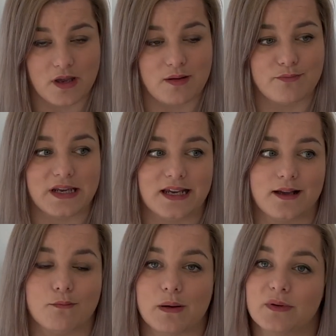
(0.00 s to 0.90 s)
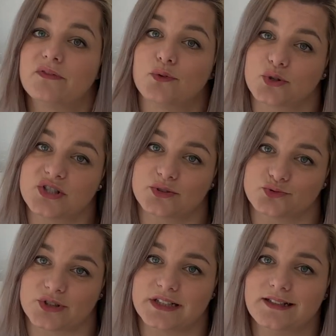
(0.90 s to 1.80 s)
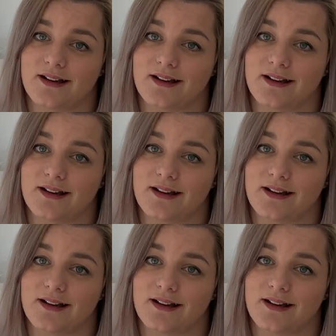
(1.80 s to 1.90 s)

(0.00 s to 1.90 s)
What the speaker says: and being a mum of 4 children,